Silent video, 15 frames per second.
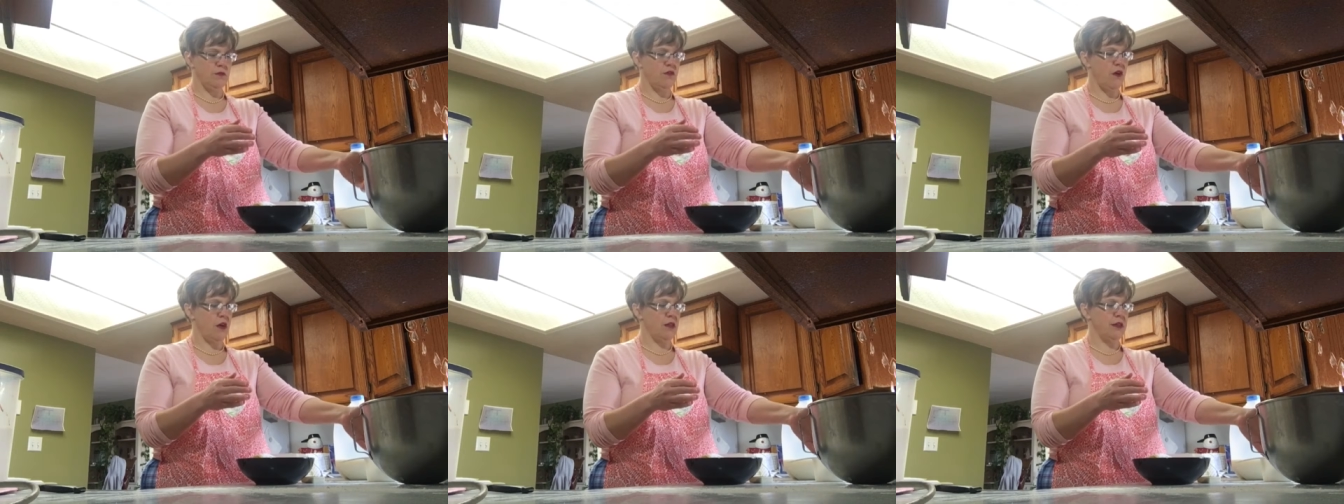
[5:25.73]

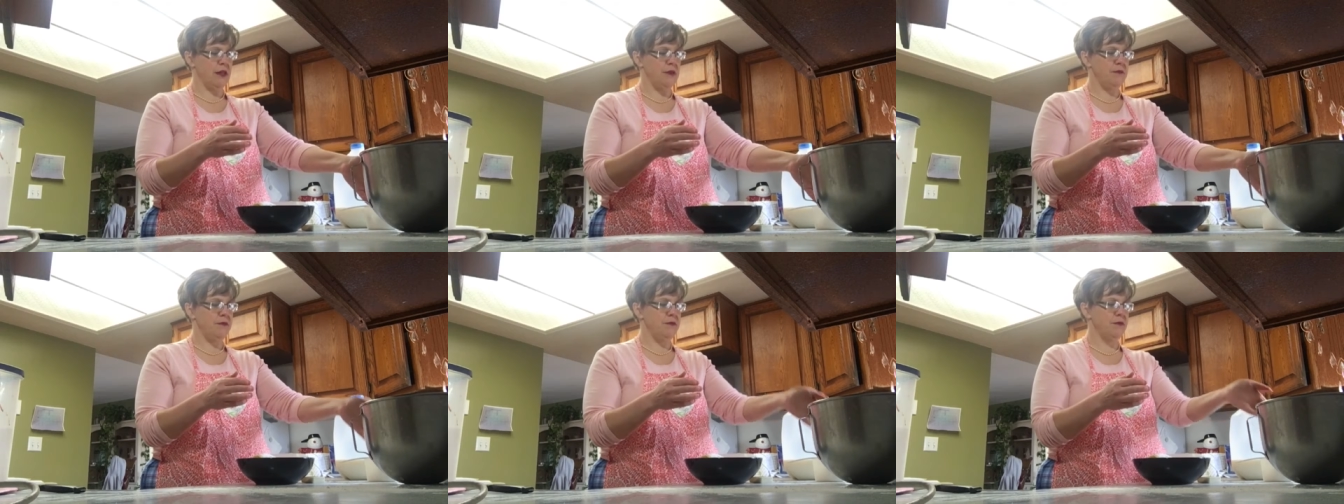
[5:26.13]
fall
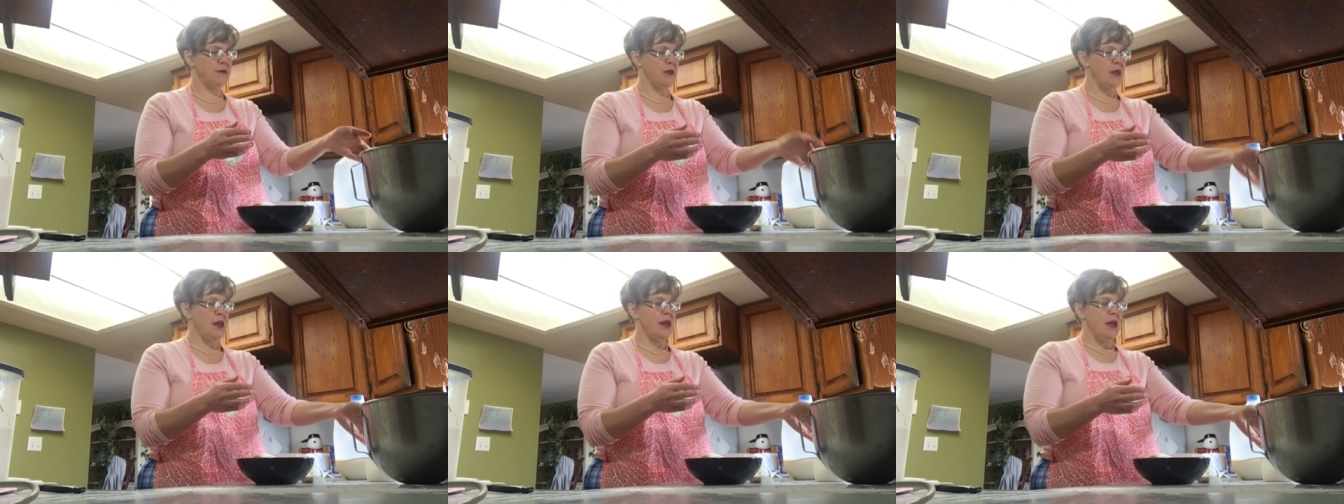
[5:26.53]
in.
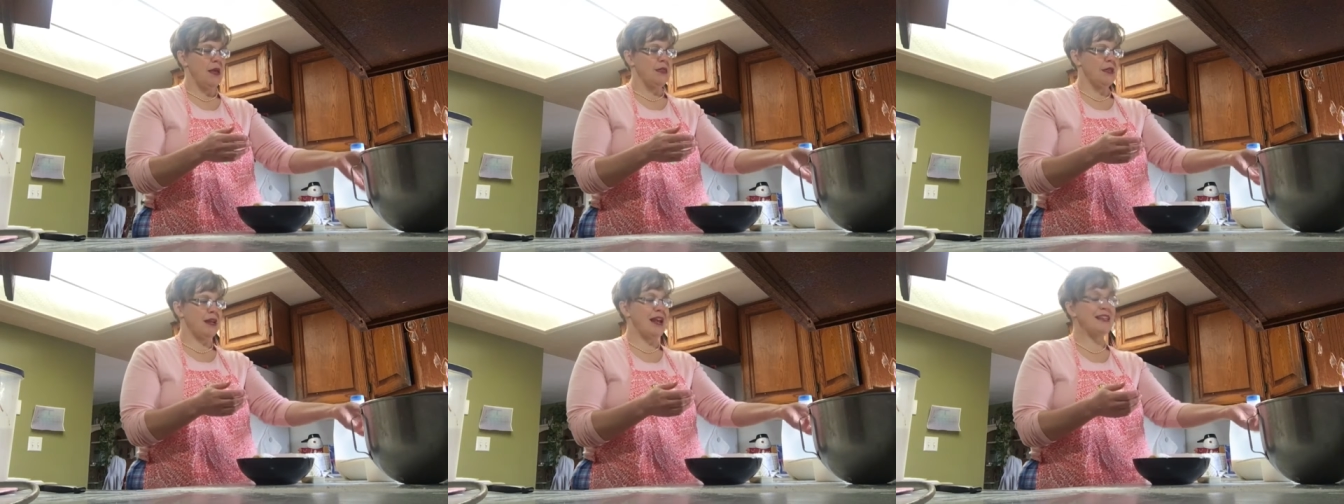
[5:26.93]

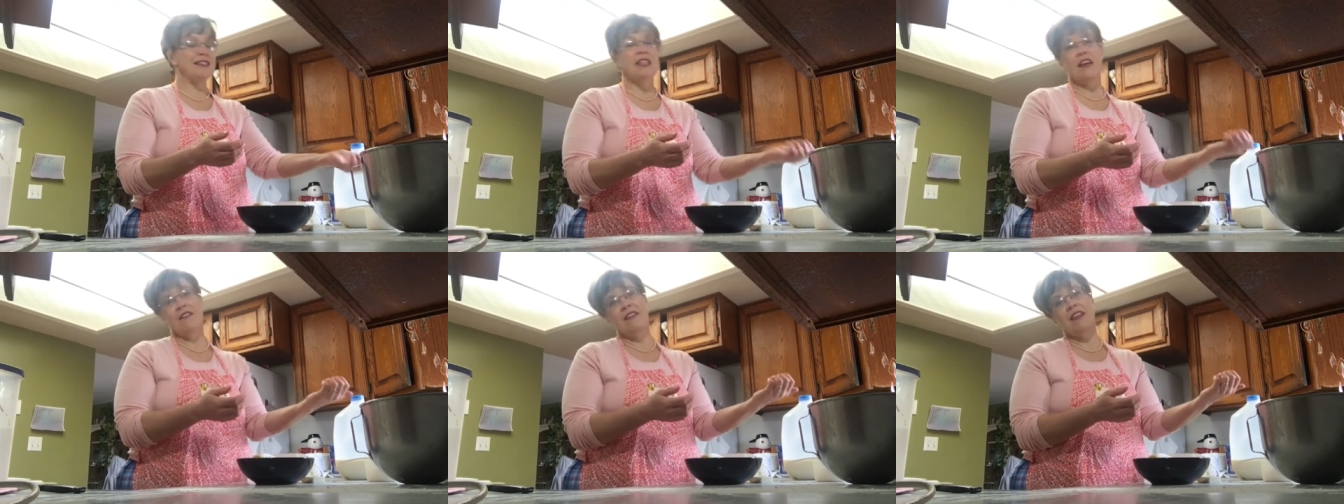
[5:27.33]
Then I
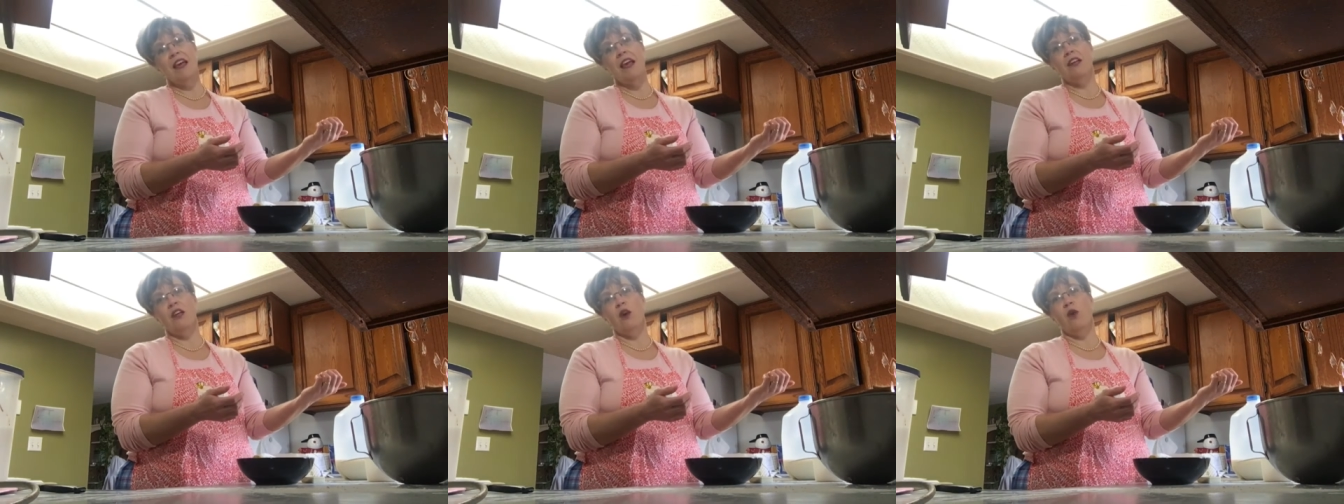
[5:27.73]
save the egg